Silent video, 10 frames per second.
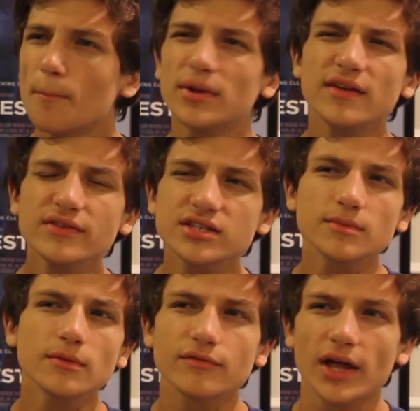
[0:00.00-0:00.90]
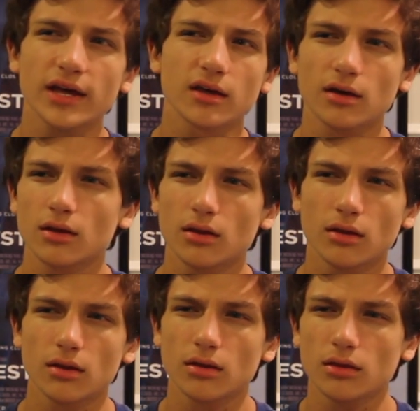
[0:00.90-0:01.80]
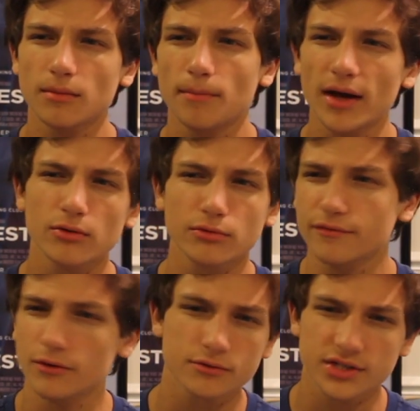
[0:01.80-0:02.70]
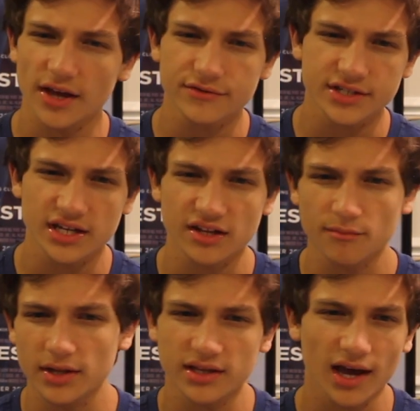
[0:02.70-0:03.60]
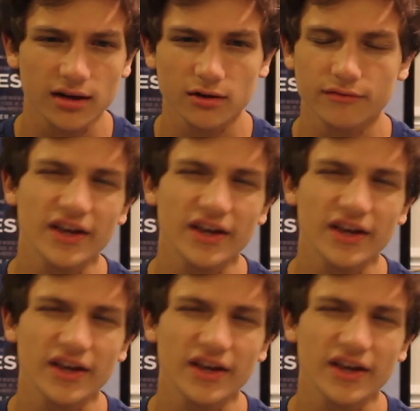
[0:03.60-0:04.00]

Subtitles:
but even some of like the better reviews I've seen have been kind of,